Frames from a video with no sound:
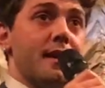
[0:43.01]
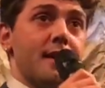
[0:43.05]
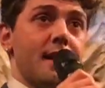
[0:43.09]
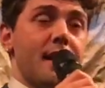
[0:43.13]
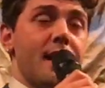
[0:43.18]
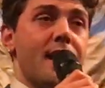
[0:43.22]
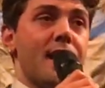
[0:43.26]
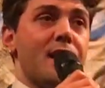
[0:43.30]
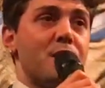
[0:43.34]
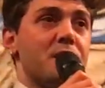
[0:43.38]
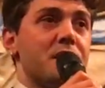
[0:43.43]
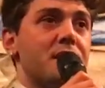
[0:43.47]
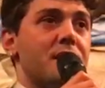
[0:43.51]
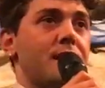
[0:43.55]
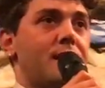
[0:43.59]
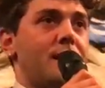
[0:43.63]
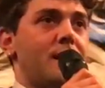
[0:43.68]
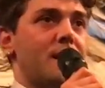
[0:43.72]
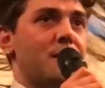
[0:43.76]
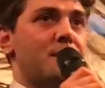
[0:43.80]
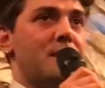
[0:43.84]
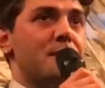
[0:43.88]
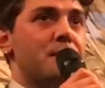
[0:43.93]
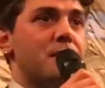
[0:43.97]
in Cannes with I
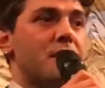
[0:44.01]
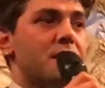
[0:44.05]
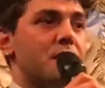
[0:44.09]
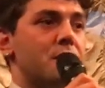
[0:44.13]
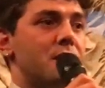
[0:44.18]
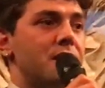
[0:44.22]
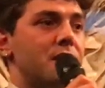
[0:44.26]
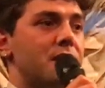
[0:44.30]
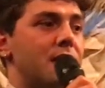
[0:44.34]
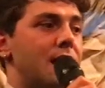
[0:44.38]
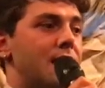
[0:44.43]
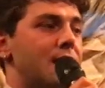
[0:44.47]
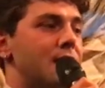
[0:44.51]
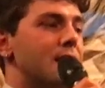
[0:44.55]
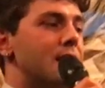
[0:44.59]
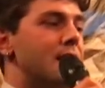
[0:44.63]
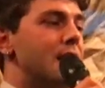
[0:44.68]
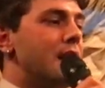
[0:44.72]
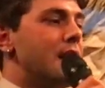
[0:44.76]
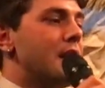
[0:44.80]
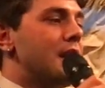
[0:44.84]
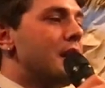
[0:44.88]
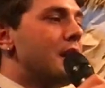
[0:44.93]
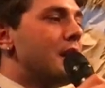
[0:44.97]
Killed My Mother, and
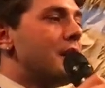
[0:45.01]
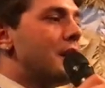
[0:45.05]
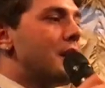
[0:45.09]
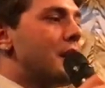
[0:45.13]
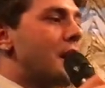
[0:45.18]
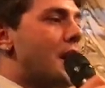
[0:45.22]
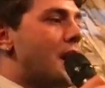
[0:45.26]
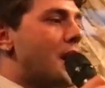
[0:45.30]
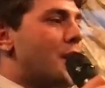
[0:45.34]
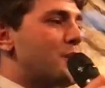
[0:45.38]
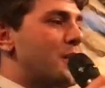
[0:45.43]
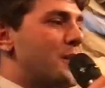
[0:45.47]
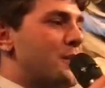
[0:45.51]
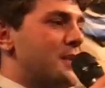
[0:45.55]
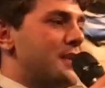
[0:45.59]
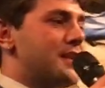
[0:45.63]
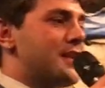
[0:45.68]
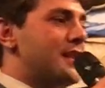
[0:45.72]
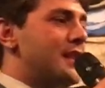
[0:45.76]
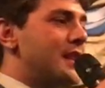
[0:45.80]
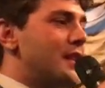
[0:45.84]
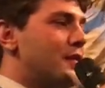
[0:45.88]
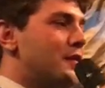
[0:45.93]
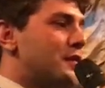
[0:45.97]
then we
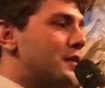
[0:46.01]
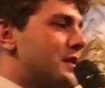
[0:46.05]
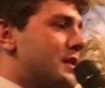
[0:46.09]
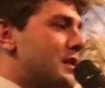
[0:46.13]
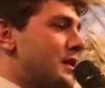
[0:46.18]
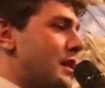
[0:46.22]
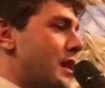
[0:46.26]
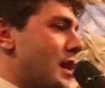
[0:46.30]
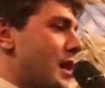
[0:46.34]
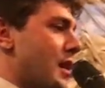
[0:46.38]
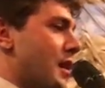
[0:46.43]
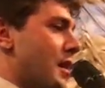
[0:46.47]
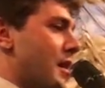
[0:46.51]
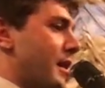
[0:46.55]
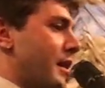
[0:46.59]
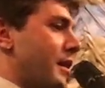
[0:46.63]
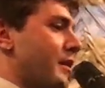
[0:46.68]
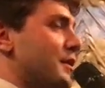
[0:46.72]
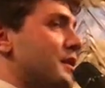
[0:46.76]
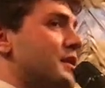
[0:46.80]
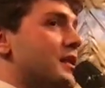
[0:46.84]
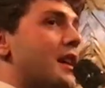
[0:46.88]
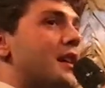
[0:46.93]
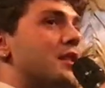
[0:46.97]
received
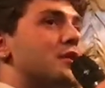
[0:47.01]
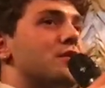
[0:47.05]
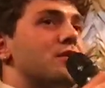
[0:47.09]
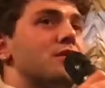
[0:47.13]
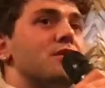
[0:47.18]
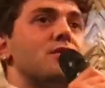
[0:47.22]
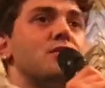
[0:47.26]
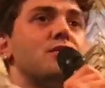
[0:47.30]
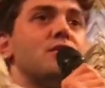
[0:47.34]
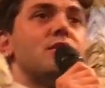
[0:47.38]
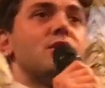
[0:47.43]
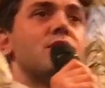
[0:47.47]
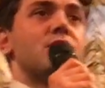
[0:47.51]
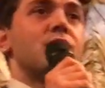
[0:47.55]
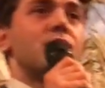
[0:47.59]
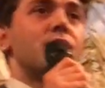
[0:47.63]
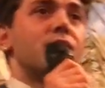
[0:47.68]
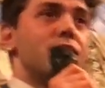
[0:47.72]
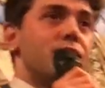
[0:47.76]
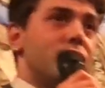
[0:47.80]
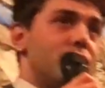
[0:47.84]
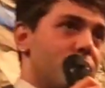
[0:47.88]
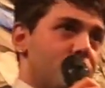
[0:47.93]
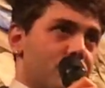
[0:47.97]
invitations
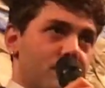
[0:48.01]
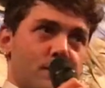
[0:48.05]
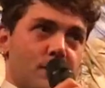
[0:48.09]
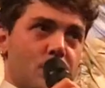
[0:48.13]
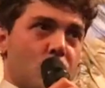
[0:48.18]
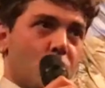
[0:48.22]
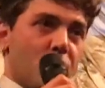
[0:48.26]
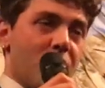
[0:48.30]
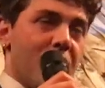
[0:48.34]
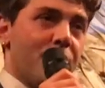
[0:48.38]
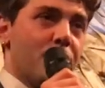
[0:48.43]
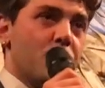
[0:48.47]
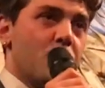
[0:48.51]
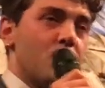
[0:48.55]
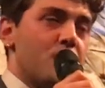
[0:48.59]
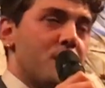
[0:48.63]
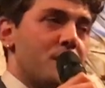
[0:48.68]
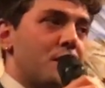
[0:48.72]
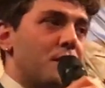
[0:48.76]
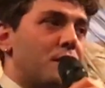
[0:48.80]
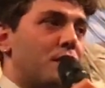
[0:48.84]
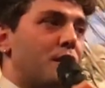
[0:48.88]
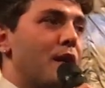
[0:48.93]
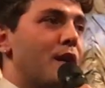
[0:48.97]
to travel
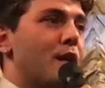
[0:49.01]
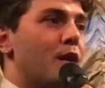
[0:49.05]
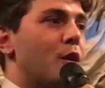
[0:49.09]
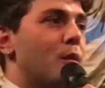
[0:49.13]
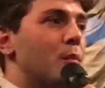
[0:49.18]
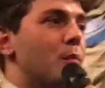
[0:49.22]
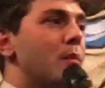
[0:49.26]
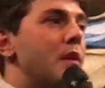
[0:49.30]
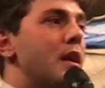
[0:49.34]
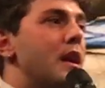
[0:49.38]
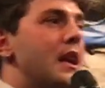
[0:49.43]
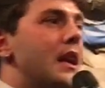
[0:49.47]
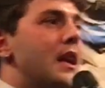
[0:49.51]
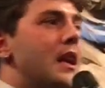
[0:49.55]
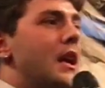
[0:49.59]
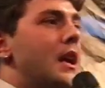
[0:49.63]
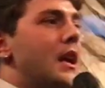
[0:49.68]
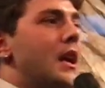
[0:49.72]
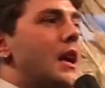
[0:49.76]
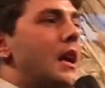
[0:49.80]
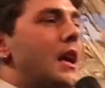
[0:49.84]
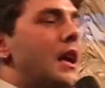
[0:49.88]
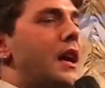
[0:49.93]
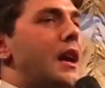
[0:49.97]
with the film,
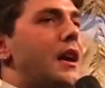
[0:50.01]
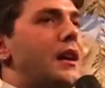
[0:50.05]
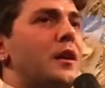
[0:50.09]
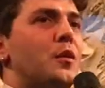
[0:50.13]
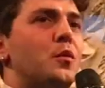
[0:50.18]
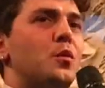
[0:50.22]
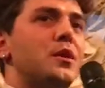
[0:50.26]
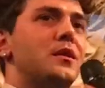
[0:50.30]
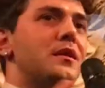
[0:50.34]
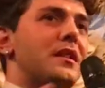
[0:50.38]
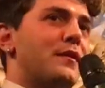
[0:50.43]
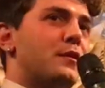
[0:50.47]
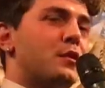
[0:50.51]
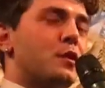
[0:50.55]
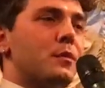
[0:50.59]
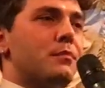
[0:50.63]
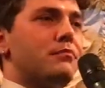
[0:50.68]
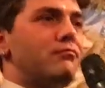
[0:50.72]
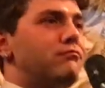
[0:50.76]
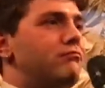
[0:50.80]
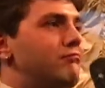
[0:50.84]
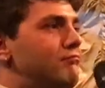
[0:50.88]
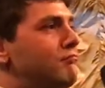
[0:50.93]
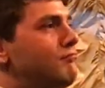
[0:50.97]
and it would
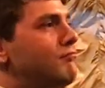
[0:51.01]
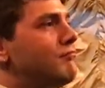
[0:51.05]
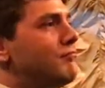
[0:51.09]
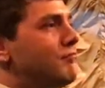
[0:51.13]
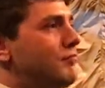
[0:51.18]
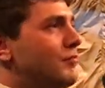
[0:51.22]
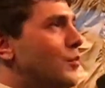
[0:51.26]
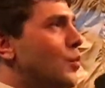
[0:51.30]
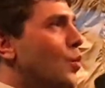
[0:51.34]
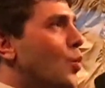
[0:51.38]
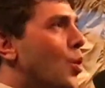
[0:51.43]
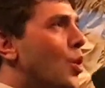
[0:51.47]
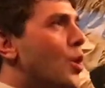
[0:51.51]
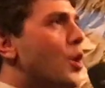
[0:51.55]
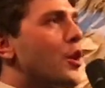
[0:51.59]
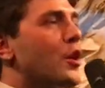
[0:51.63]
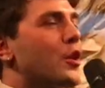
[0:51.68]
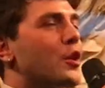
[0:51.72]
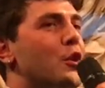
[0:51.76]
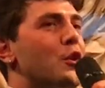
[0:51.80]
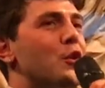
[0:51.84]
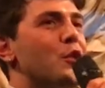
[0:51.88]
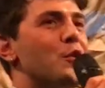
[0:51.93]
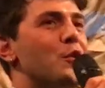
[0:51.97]
never
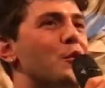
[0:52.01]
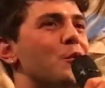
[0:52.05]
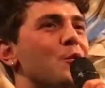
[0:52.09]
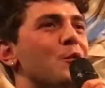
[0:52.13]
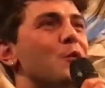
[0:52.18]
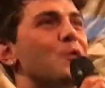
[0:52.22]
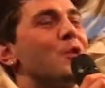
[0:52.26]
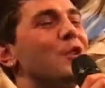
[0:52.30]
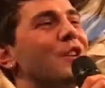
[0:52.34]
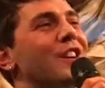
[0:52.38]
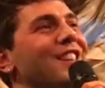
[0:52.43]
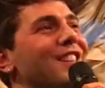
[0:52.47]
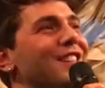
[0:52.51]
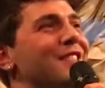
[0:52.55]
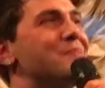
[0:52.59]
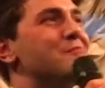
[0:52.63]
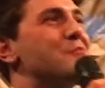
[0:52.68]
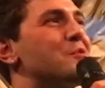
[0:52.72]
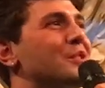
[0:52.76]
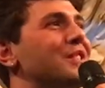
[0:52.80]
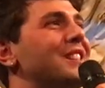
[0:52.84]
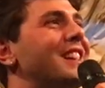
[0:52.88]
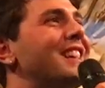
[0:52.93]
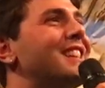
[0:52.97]
work, or
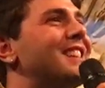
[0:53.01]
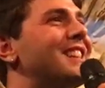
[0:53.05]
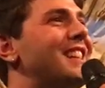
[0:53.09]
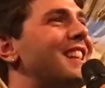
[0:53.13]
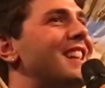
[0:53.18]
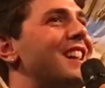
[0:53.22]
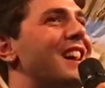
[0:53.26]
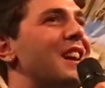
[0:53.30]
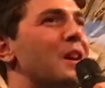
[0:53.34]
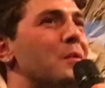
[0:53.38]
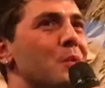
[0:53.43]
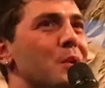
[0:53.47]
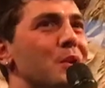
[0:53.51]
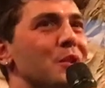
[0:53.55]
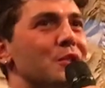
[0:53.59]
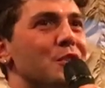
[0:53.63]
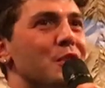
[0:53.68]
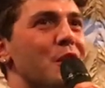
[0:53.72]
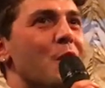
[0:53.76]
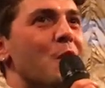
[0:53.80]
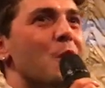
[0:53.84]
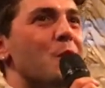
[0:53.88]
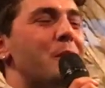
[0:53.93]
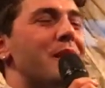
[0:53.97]
more likely, I wouldn't
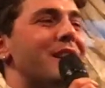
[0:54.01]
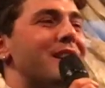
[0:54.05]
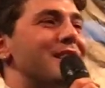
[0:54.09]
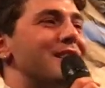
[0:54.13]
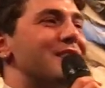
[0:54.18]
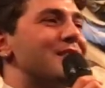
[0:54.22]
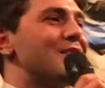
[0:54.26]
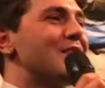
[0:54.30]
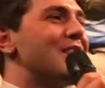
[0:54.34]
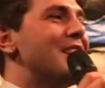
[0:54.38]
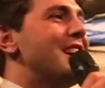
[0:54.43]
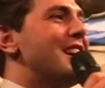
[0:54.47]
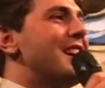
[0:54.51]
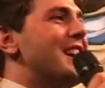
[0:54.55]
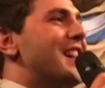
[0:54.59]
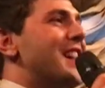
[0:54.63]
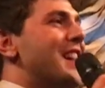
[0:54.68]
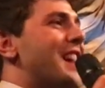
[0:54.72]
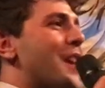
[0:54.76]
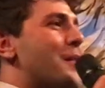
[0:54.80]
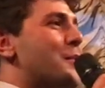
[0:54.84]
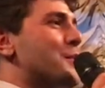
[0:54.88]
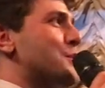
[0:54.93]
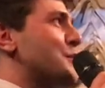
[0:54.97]
go because
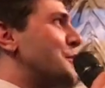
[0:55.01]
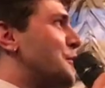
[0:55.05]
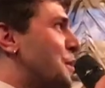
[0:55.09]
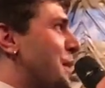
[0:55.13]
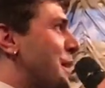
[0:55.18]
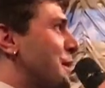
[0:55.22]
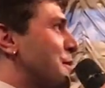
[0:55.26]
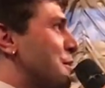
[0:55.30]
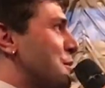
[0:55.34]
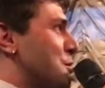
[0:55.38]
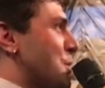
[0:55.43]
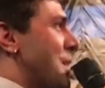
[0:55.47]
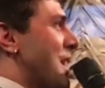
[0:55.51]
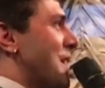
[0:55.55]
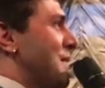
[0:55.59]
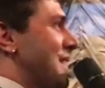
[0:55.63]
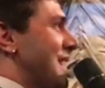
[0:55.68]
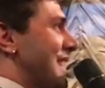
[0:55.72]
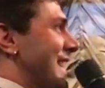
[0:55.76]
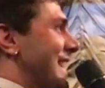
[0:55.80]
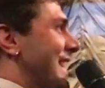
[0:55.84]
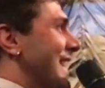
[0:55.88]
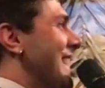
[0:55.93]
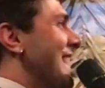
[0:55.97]
I was afraid of
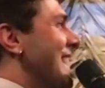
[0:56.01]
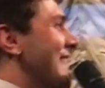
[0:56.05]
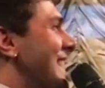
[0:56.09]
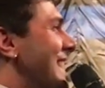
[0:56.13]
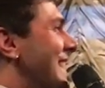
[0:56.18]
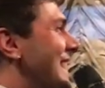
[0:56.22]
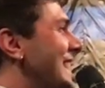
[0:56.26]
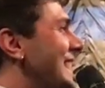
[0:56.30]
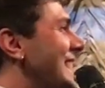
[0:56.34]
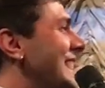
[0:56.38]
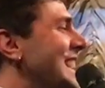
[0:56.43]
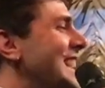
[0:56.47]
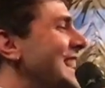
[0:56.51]
traveling.